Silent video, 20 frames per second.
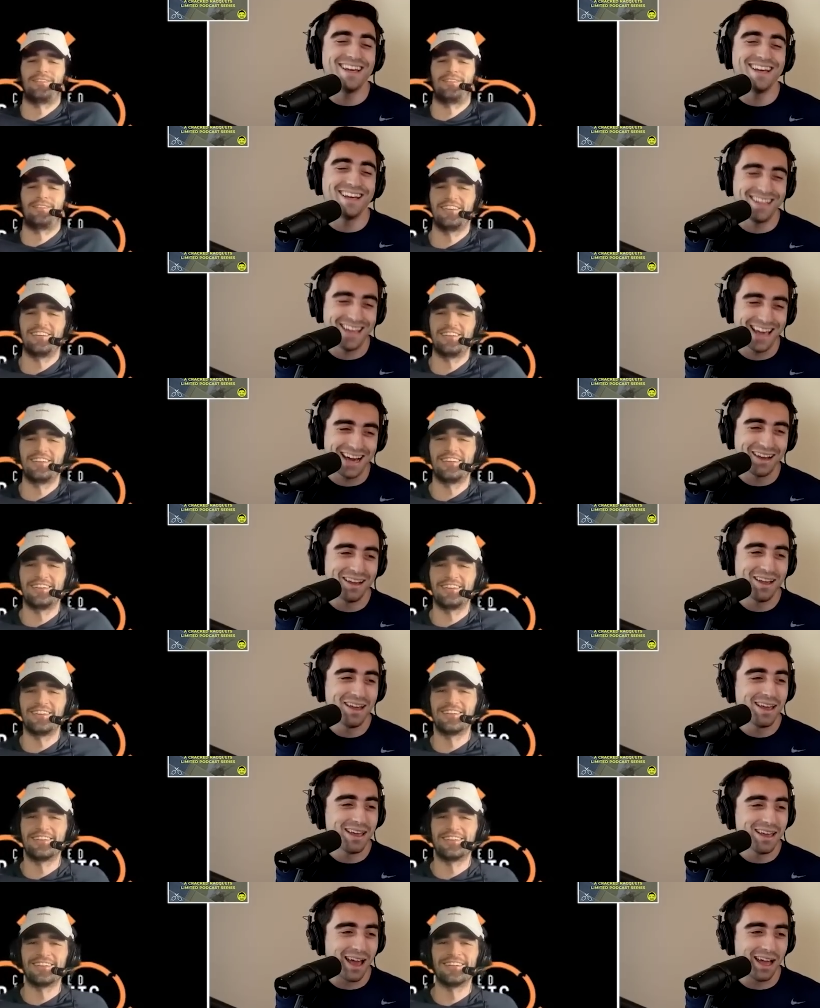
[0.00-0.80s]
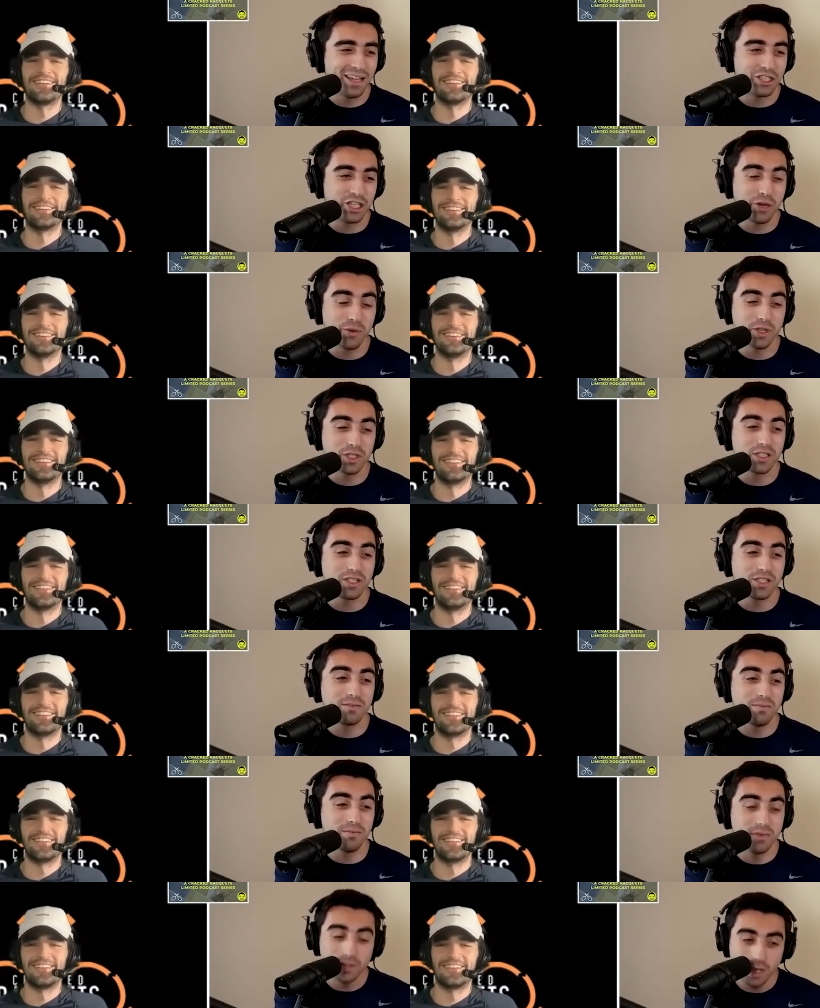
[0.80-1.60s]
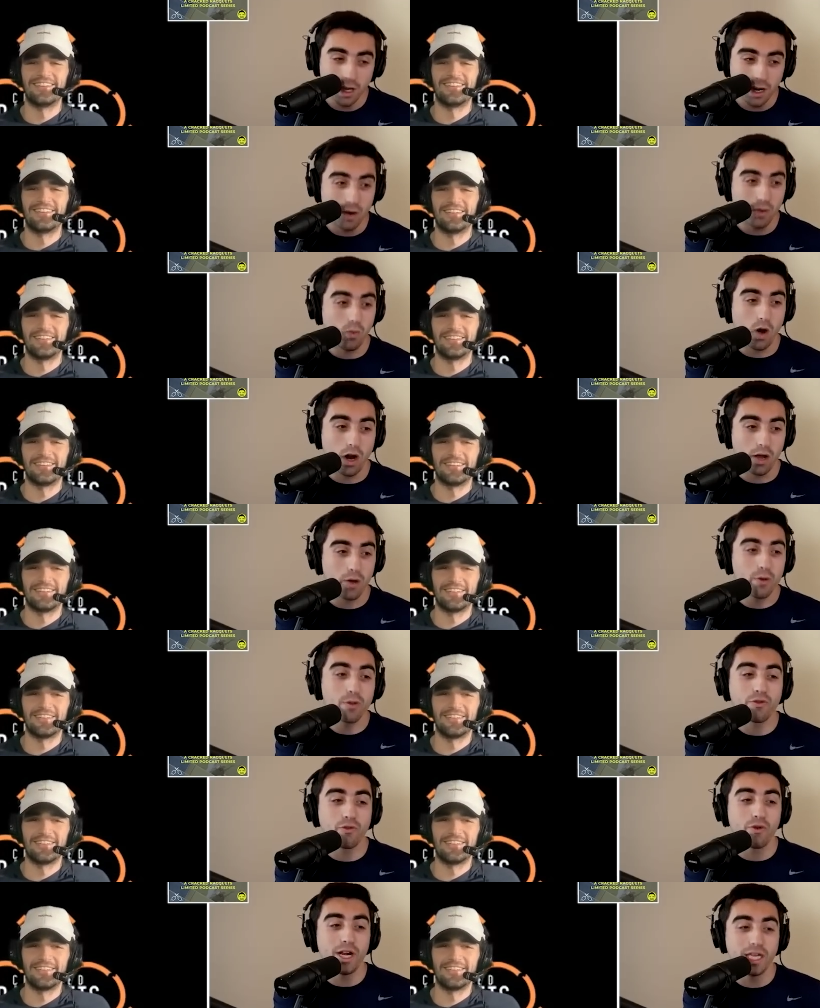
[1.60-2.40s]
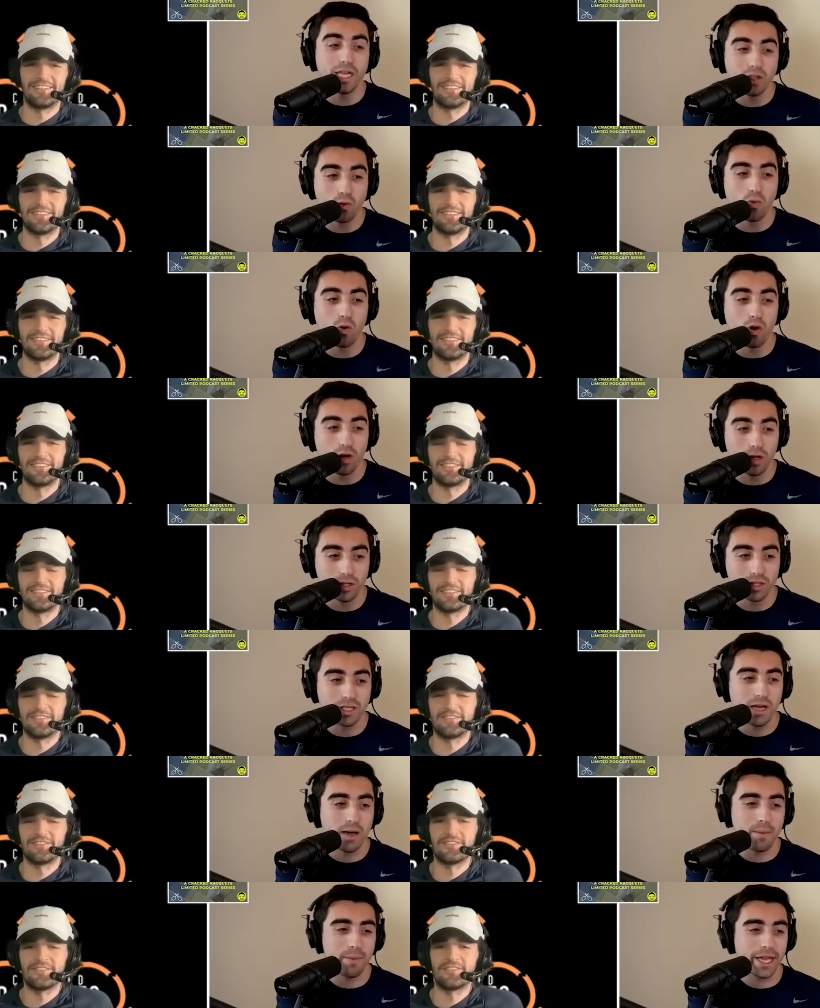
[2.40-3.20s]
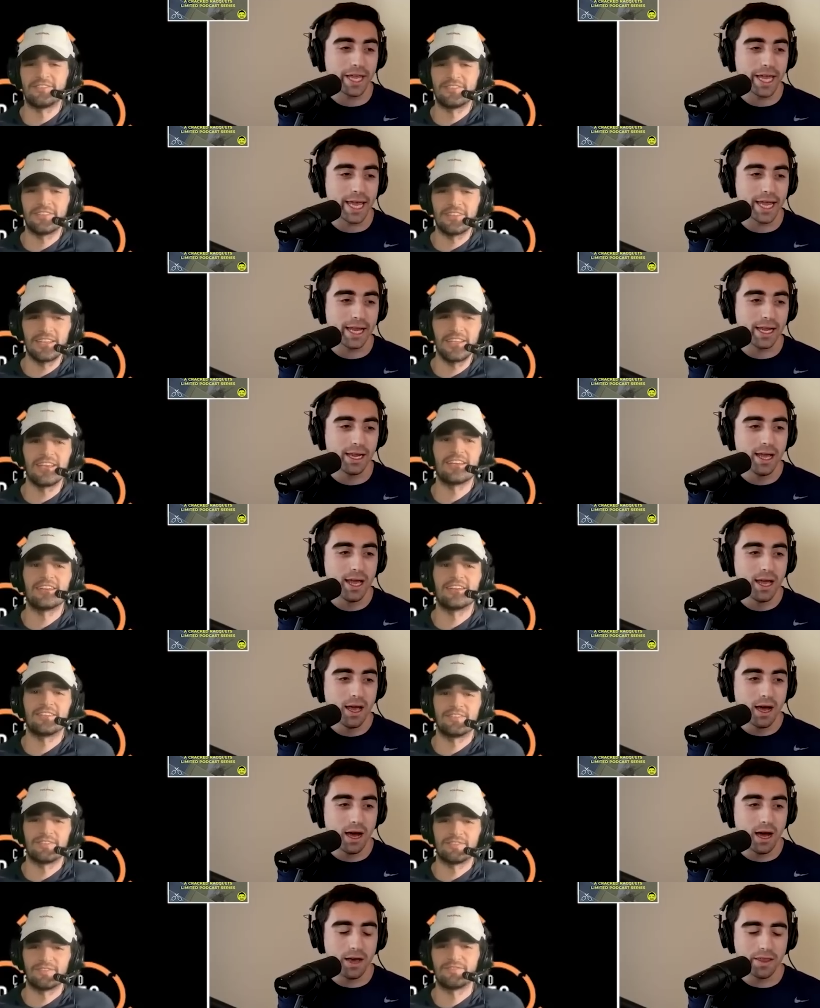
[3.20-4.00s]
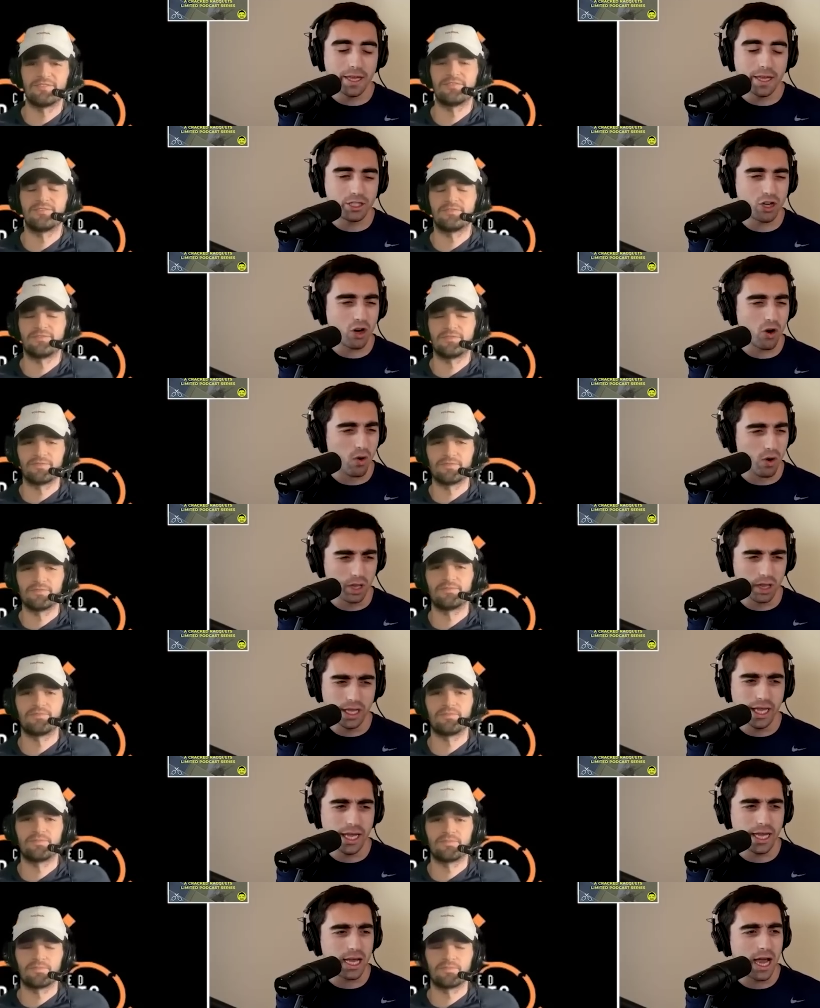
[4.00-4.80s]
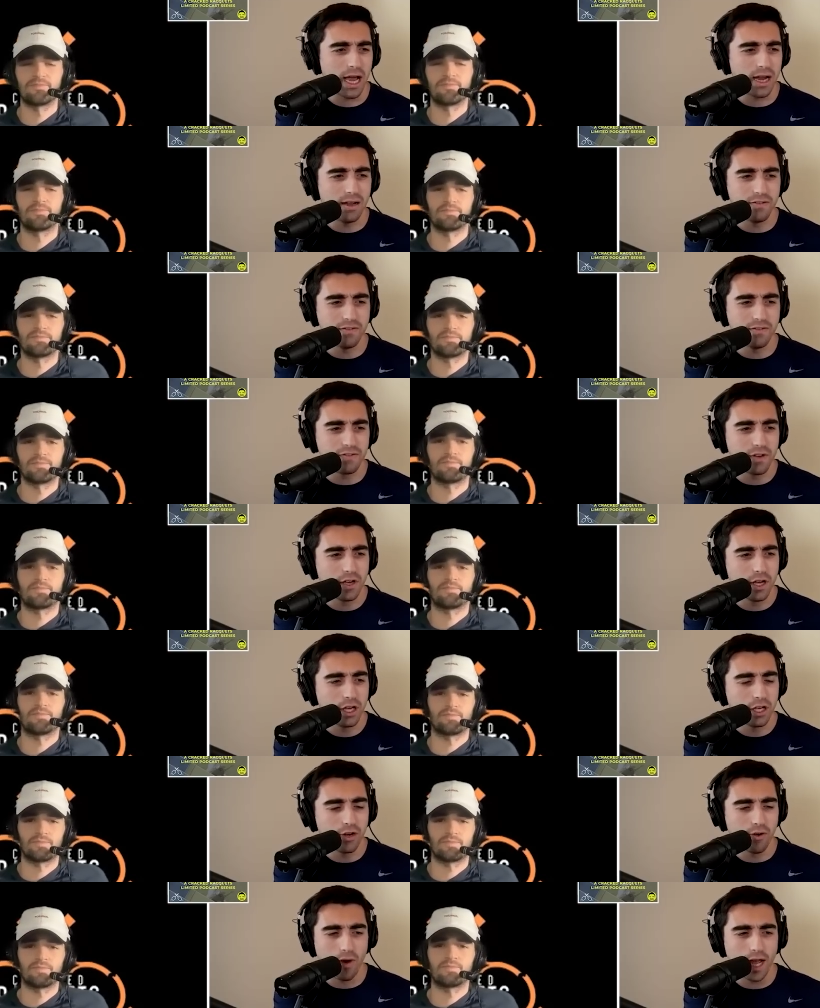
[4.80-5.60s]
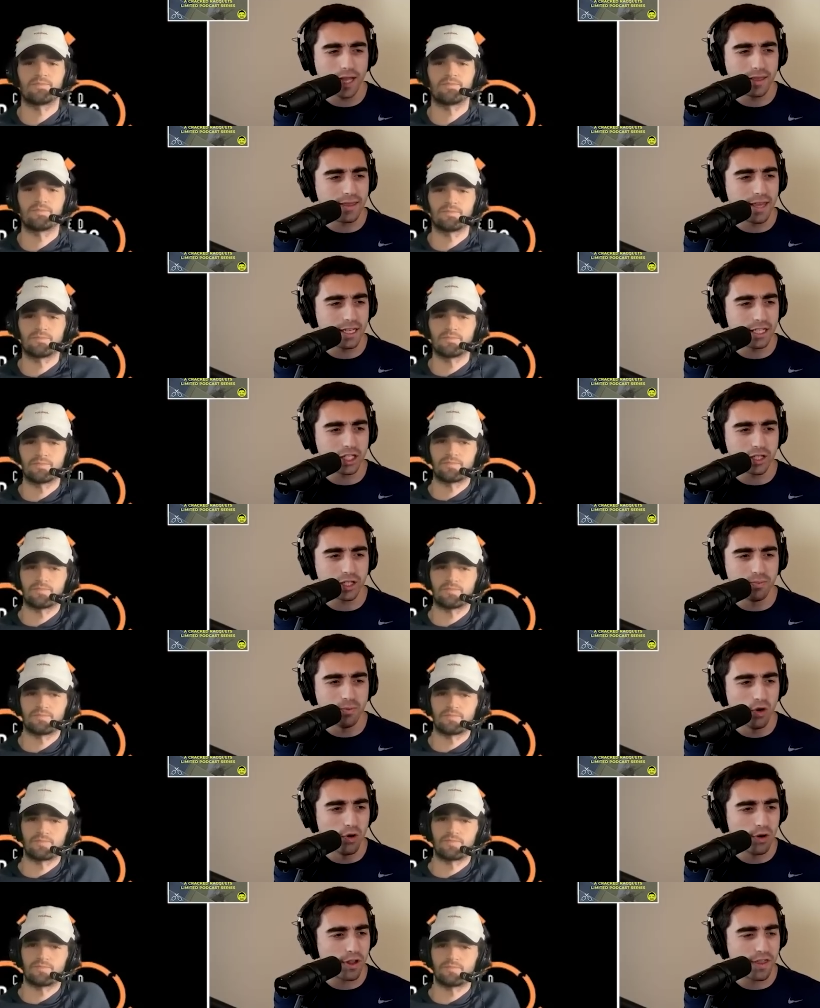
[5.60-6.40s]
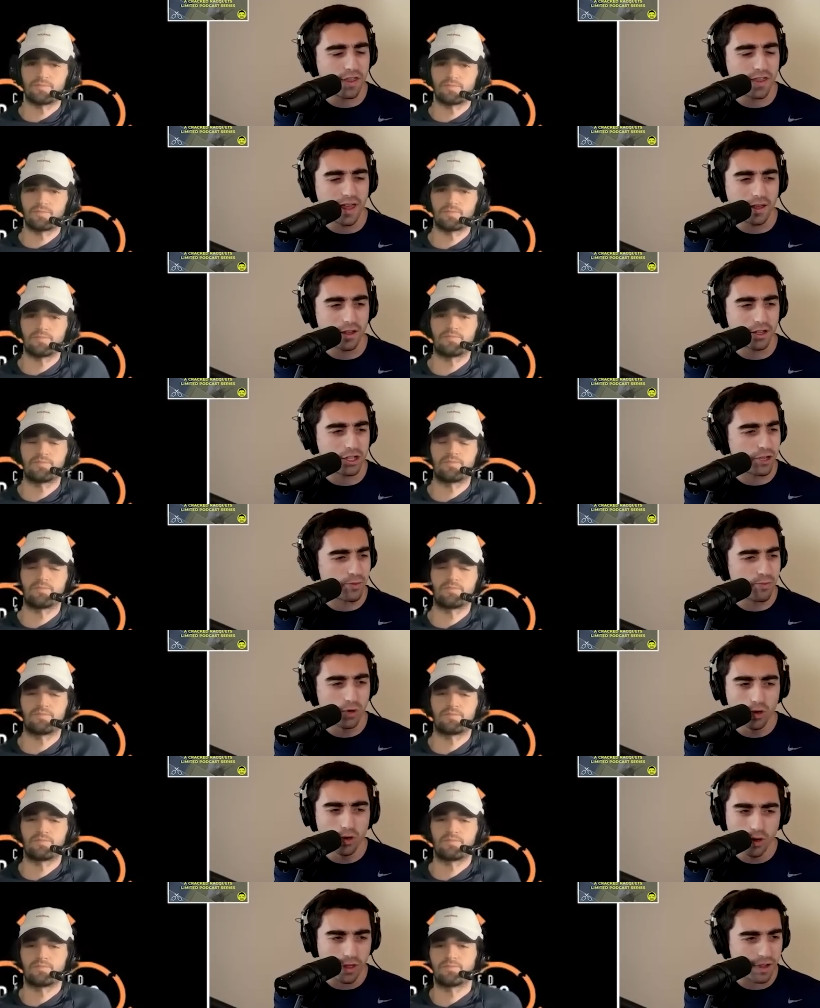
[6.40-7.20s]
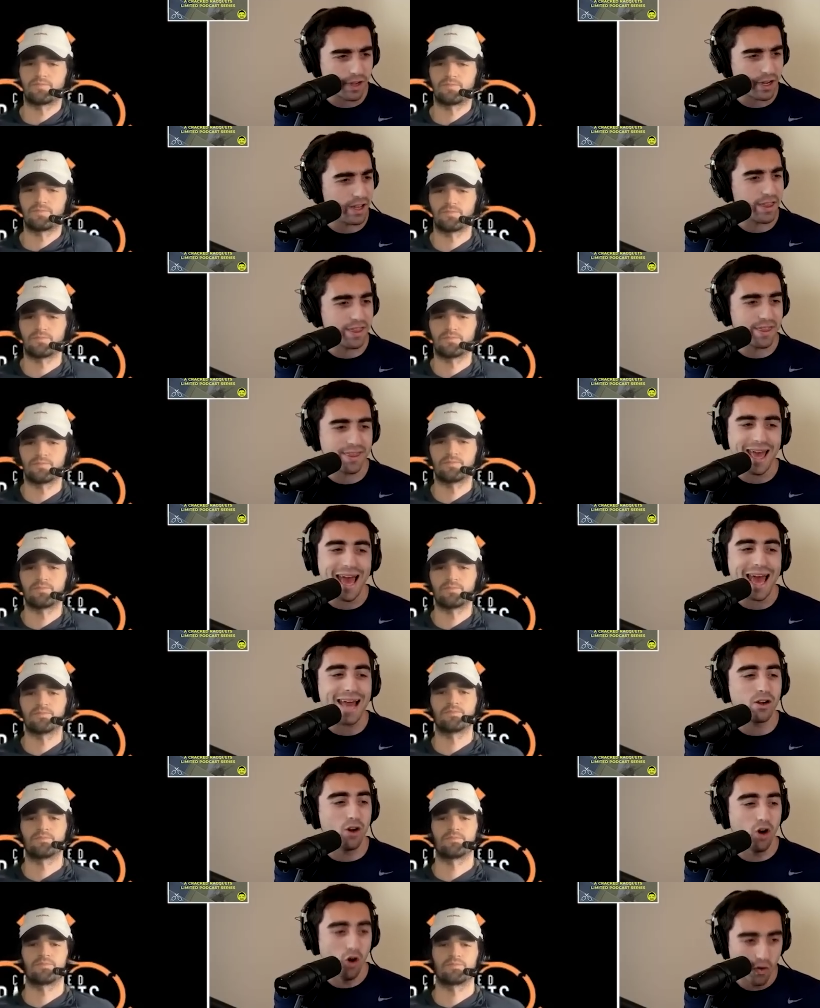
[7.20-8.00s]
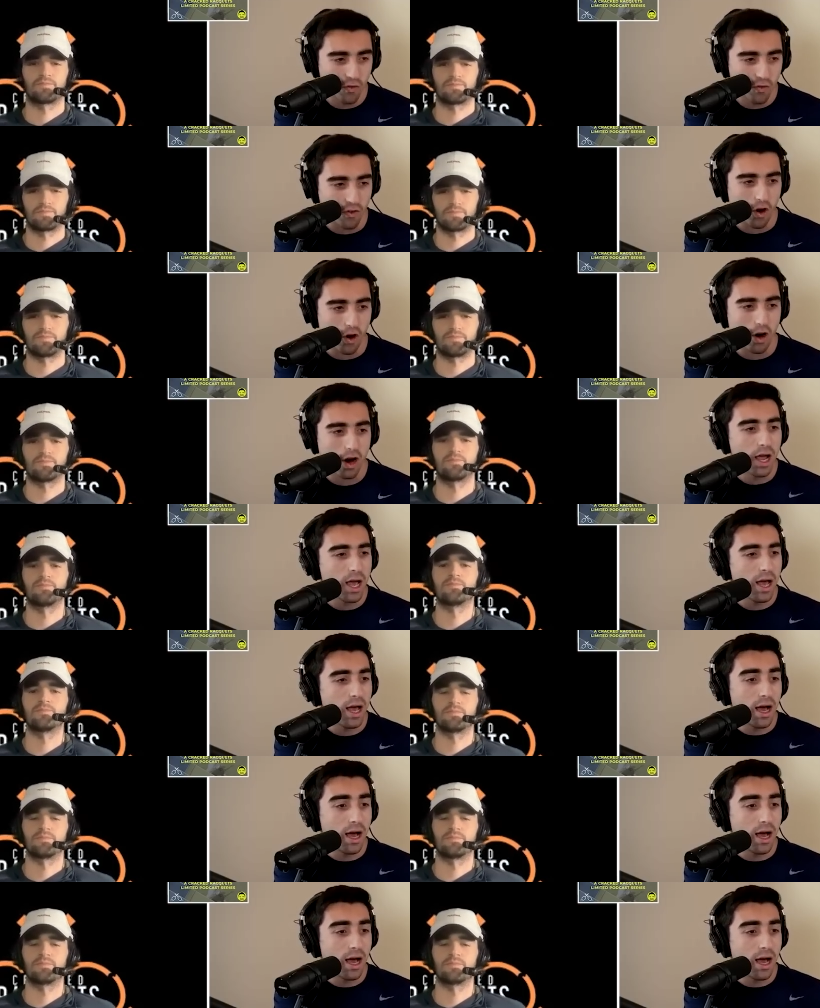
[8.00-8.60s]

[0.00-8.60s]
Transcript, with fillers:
Speaker 1: yeah, uh, she was you know 103 in the world's coming in. Uh, they totally kind of, you're right, they smoothed, smoothed that over.